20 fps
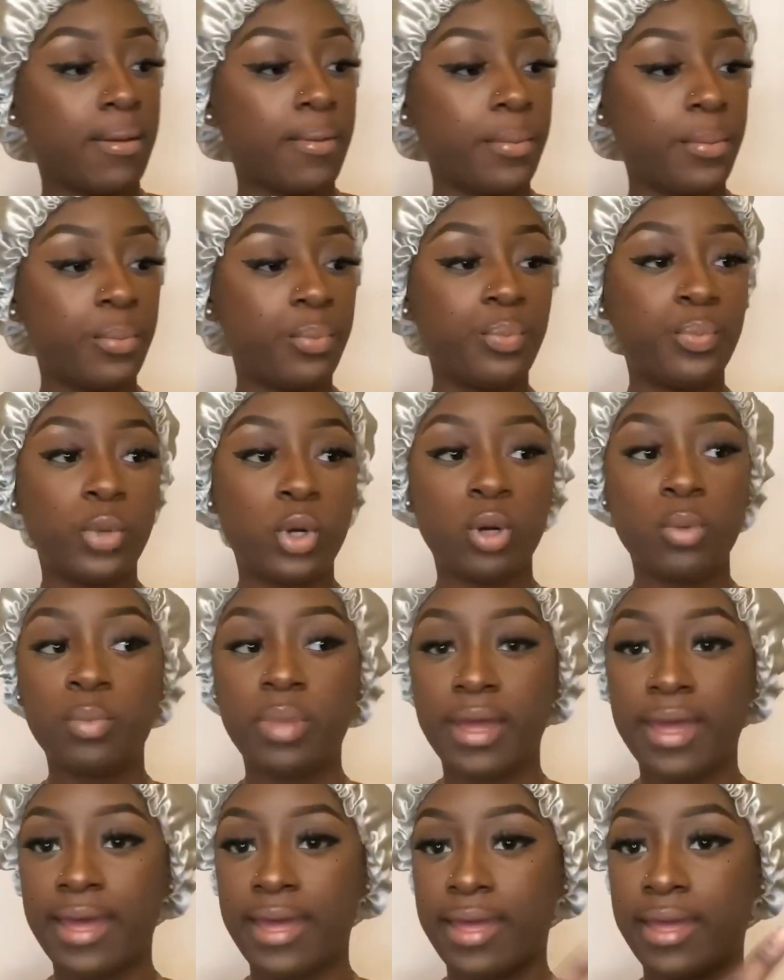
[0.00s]
bob
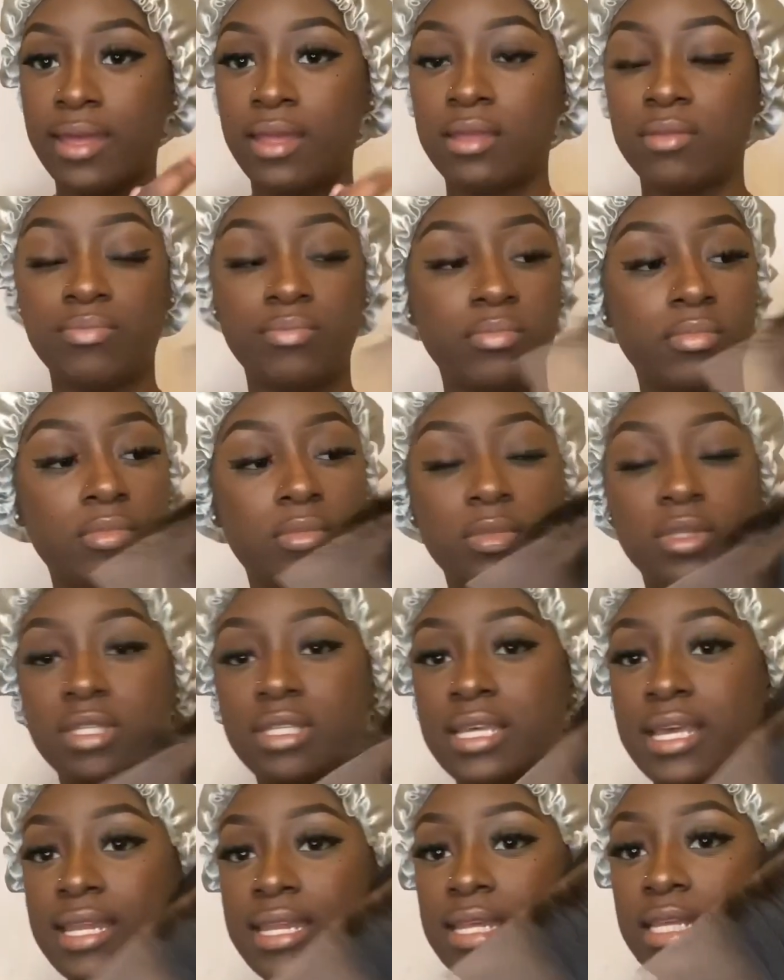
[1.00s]
hair,
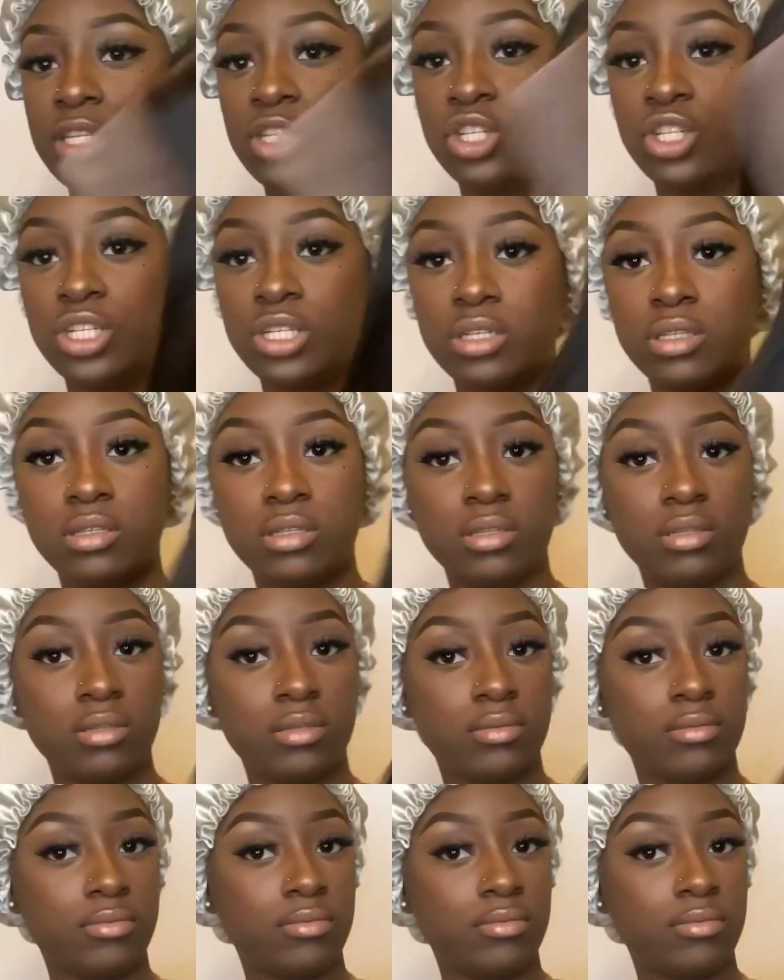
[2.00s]
10 inches.